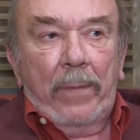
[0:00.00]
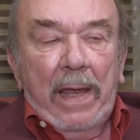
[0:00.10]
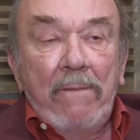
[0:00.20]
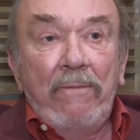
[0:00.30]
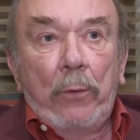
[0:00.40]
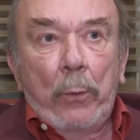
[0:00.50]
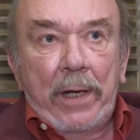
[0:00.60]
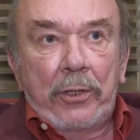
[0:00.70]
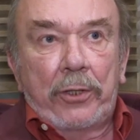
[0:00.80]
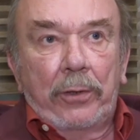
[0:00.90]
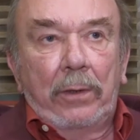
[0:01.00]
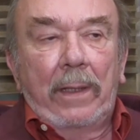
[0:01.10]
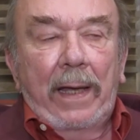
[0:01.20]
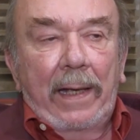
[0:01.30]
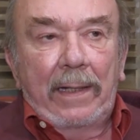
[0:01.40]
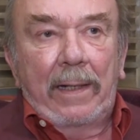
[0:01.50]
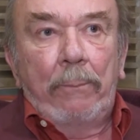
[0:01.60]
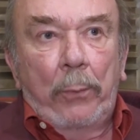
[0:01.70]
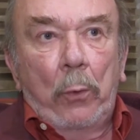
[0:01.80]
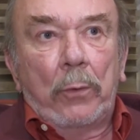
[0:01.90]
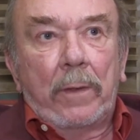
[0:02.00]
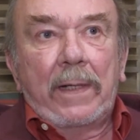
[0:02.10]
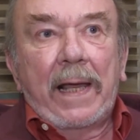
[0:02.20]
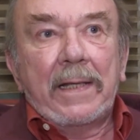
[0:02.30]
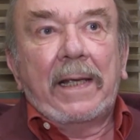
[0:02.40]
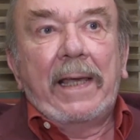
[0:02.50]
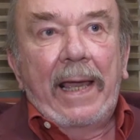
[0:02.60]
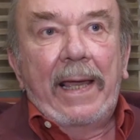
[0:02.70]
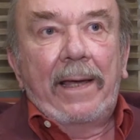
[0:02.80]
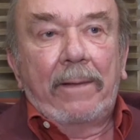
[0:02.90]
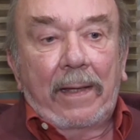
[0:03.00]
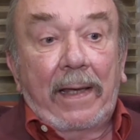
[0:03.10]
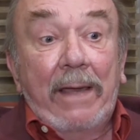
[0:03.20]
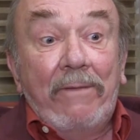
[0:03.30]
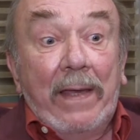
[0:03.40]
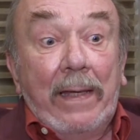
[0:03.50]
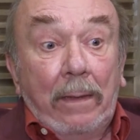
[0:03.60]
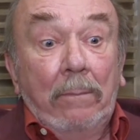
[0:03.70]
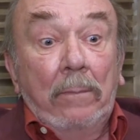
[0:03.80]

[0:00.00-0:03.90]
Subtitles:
influential and important as a caregiving